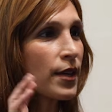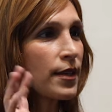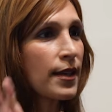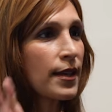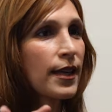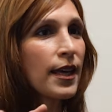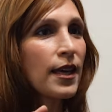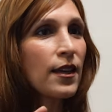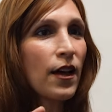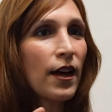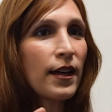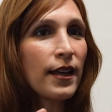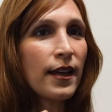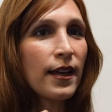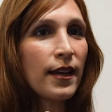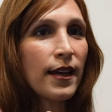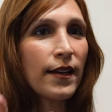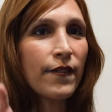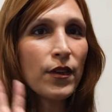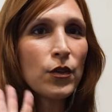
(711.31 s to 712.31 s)
and Niki
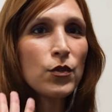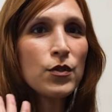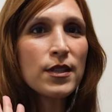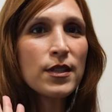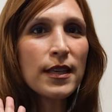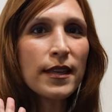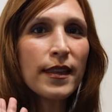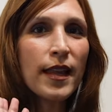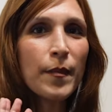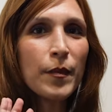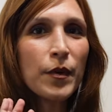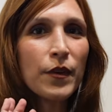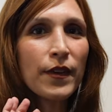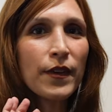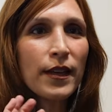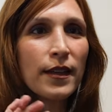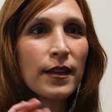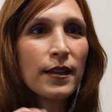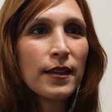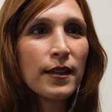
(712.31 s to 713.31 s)
Lauda. Have, who's seen that
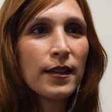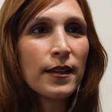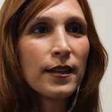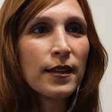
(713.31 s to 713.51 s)
movie?